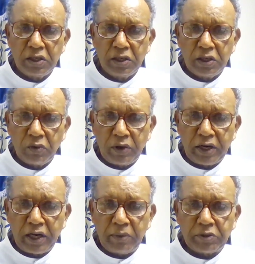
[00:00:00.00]
One
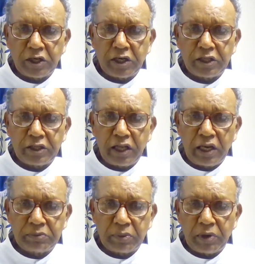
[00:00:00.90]
after another, they left
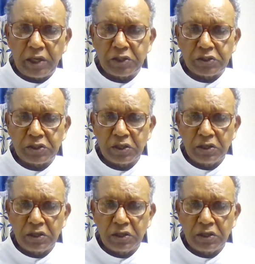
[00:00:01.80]
the place.